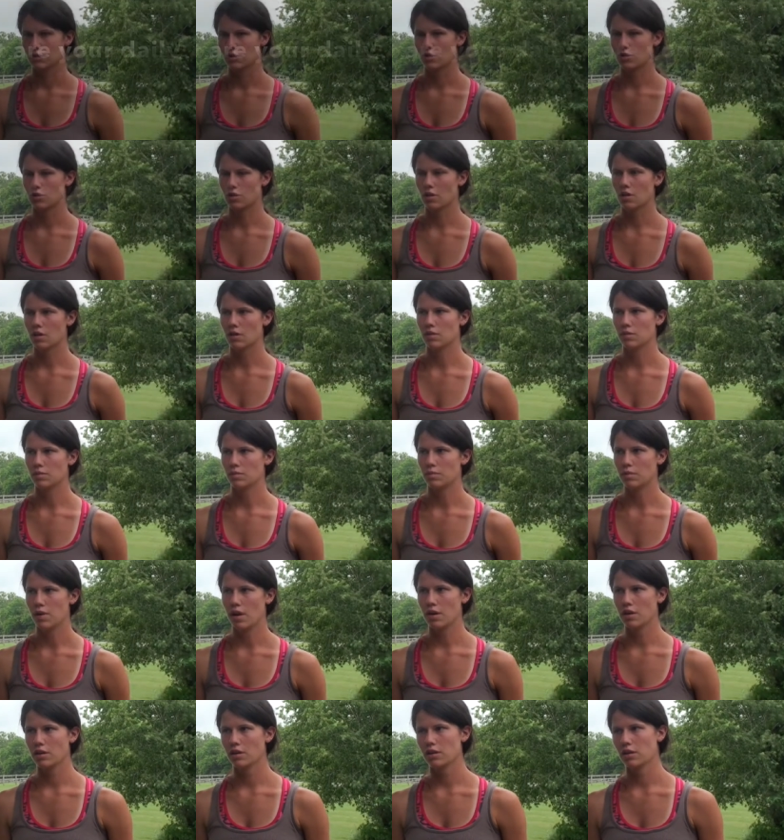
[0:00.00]
So
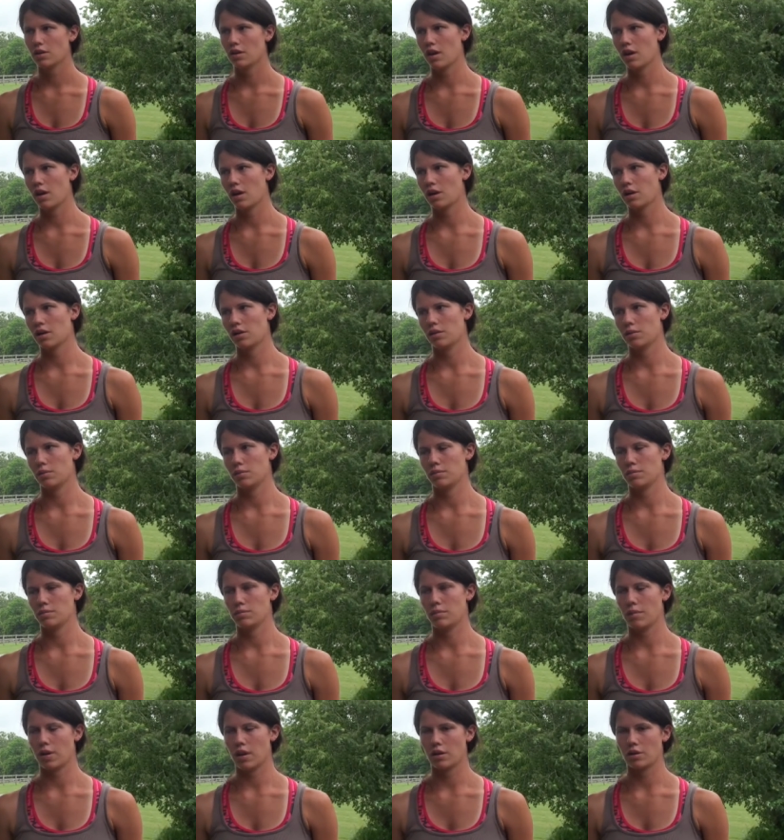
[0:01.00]
Megan and I
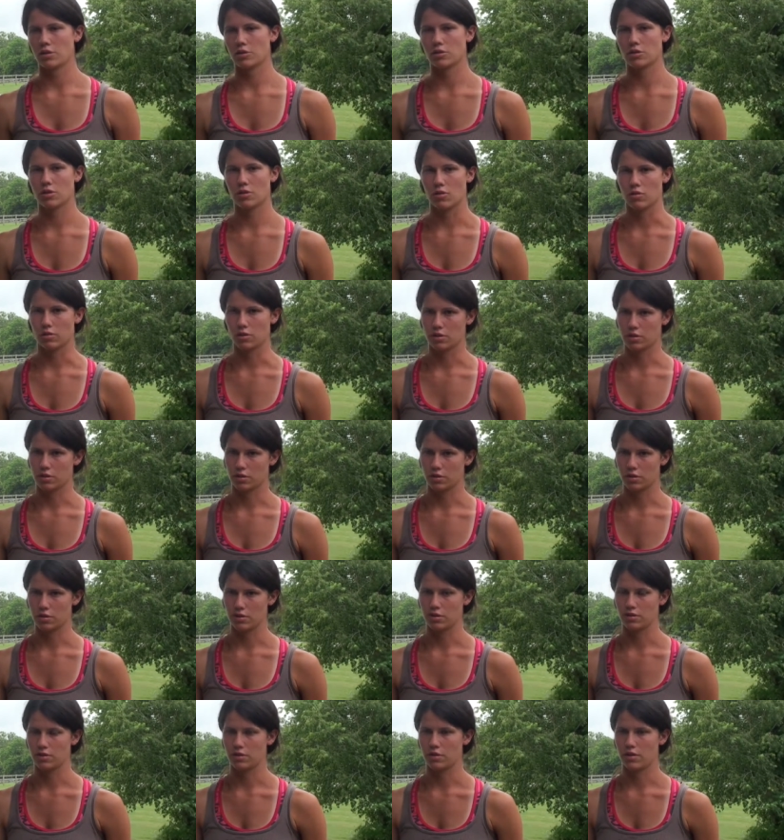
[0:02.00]
manage the horse
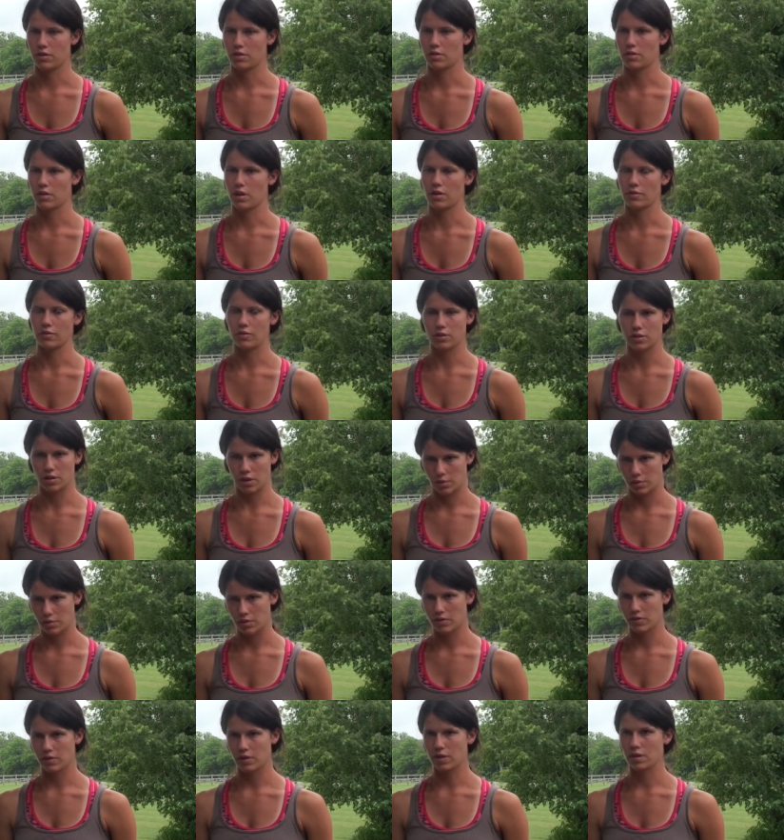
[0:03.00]
herd, so every day we
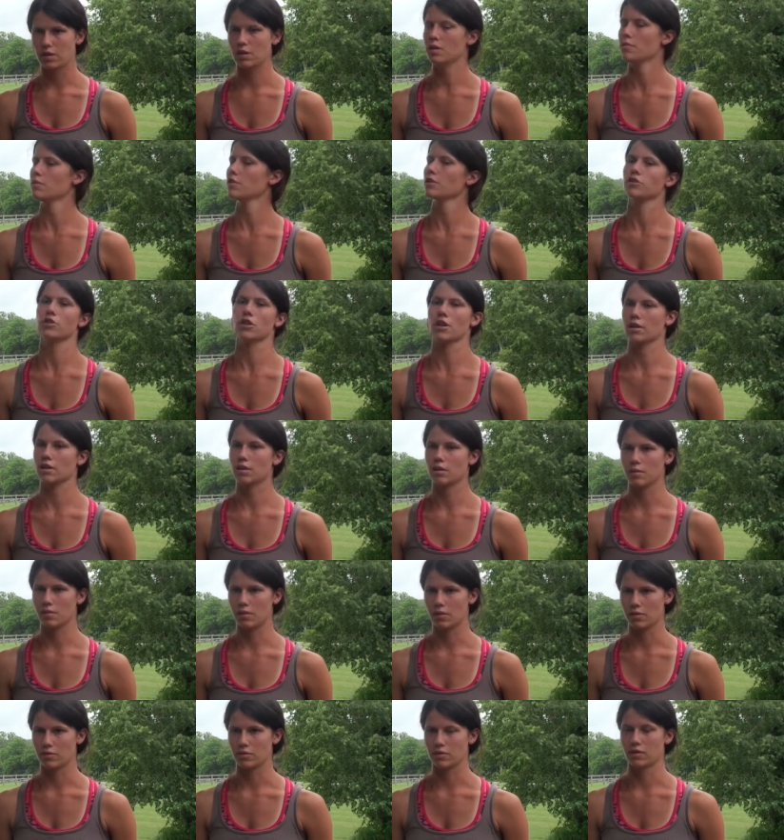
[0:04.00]
feed them and check them
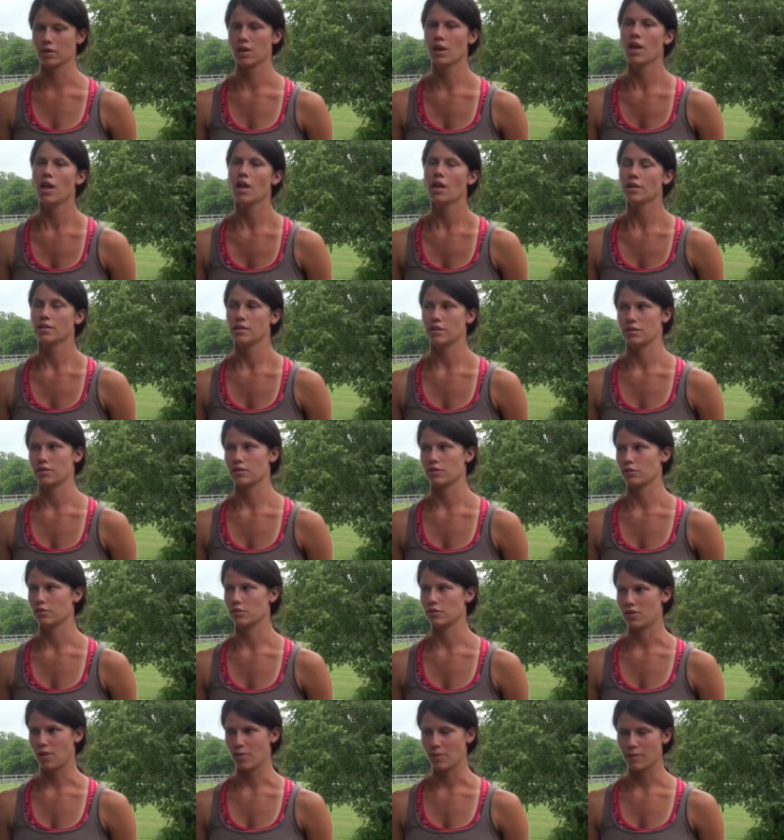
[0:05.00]
over. Since there's
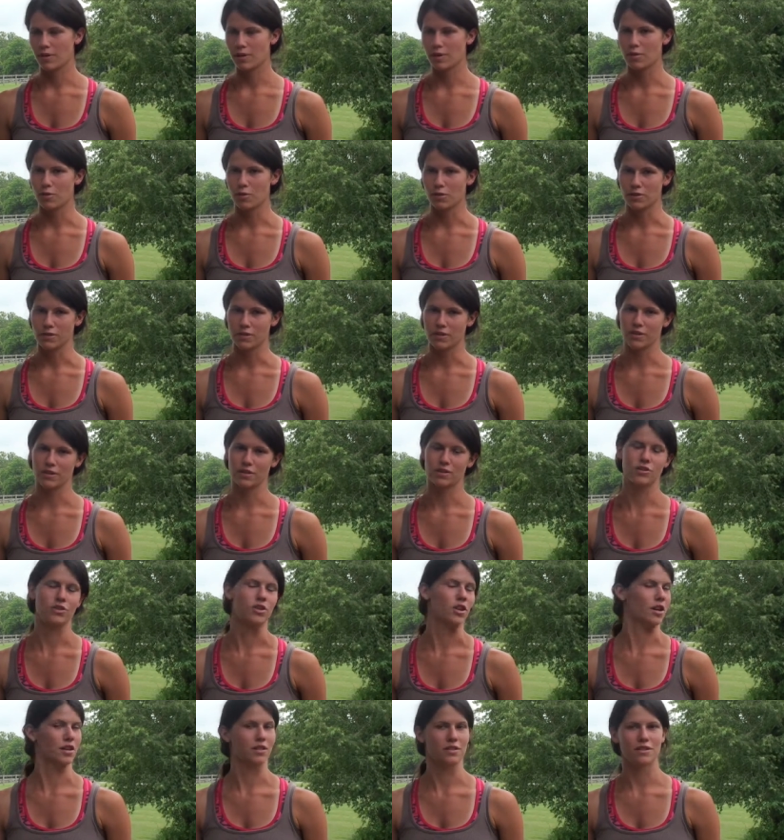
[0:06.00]
so many horses,
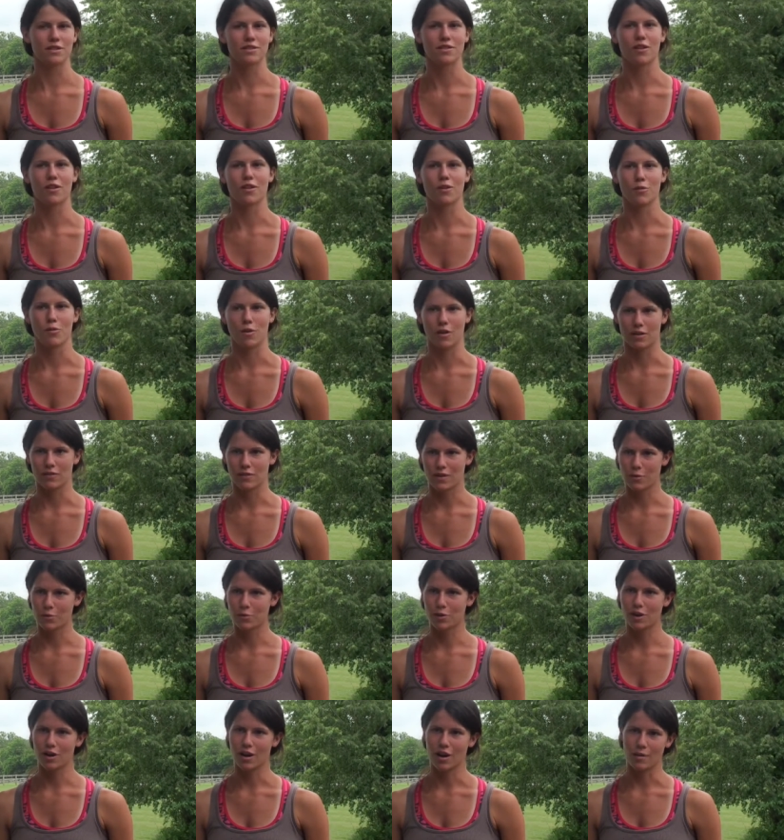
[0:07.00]
chances are one of them
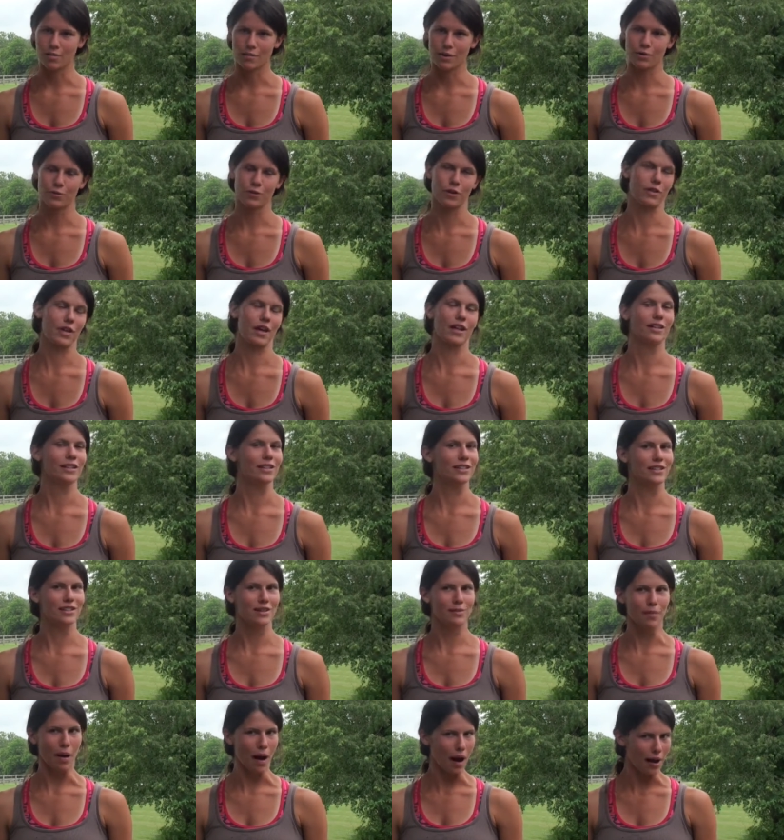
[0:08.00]
will come in with at
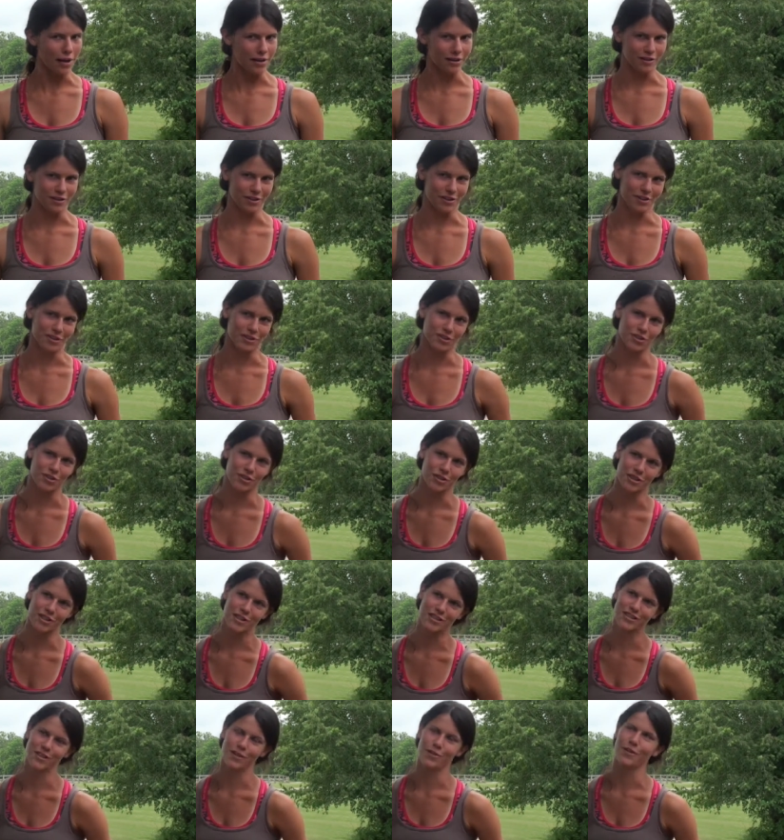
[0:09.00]
least a minor injury,
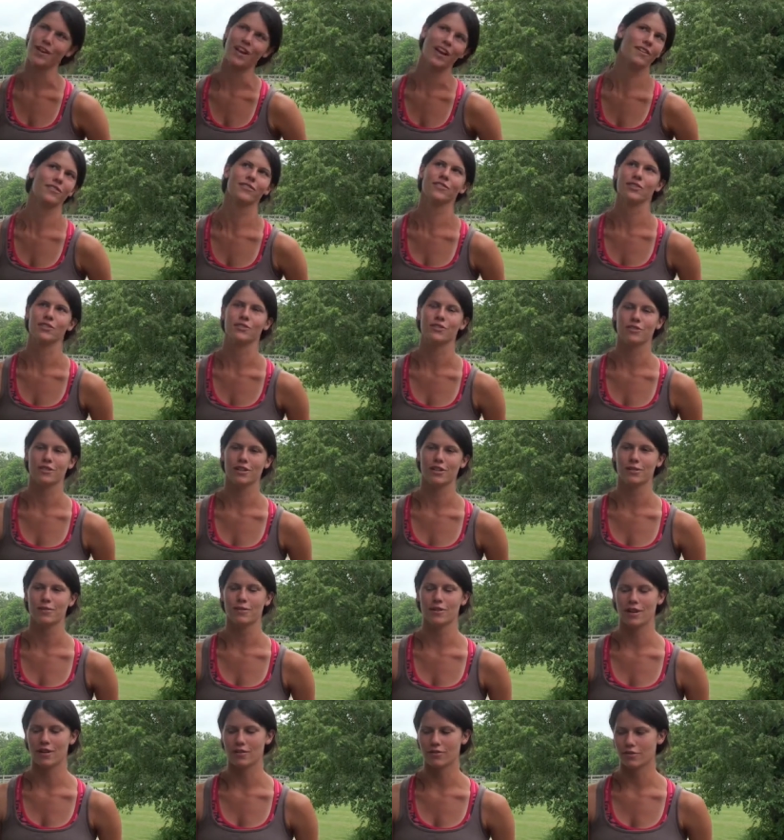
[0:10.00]
so we have to treat
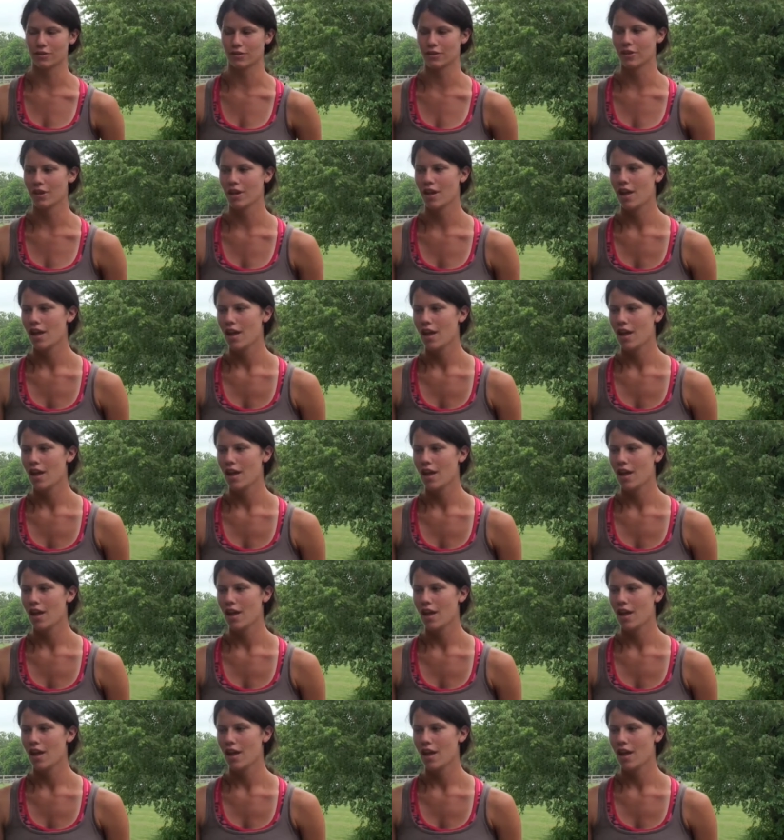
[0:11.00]
whatever